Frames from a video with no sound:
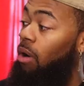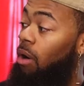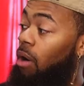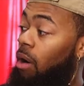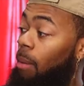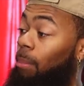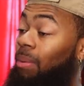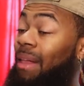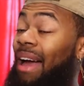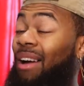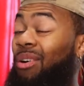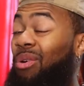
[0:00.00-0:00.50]
uh,
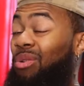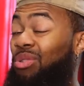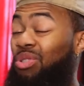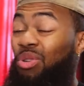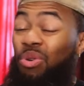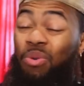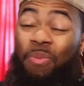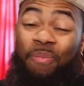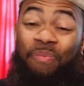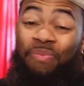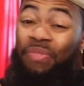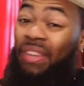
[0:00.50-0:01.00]
Black Hole
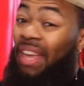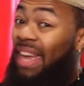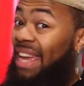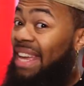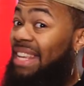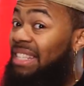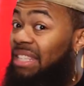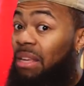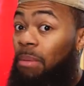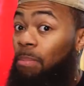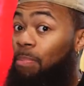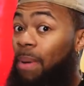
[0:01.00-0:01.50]
2
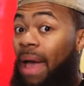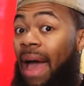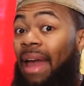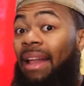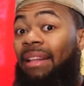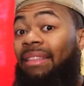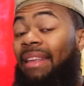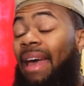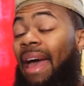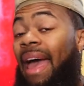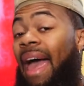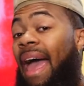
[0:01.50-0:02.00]
isn't bad
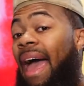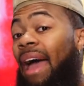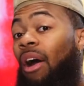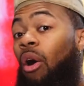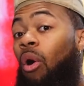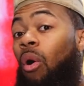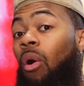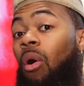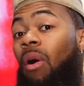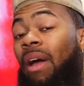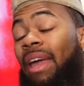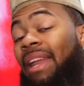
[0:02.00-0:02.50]
at that at
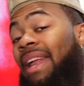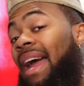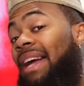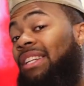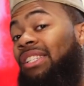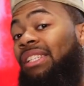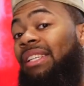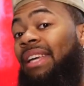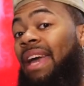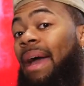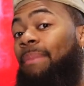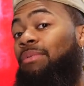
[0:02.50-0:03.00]
all. It
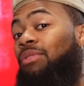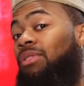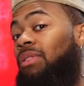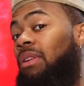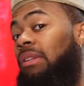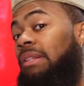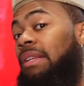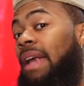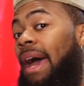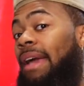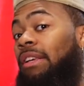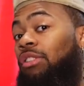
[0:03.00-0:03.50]
actually captures a
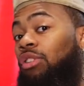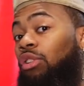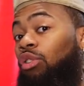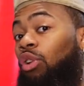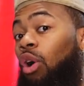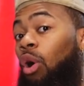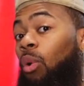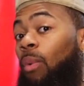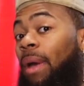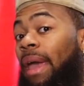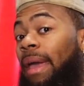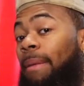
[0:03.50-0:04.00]
nice
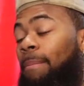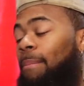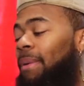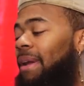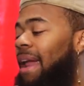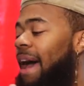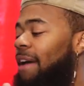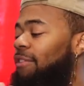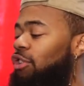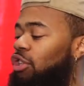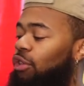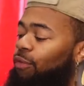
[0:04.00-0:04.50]
low end,
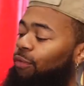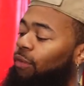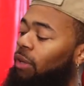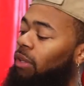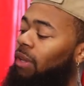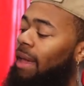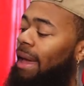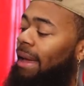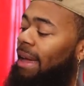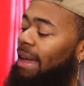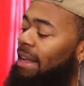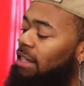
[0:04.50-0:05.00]
but I just feel
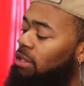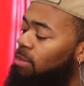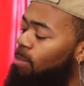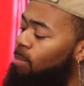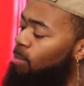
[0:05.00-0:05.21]
like it's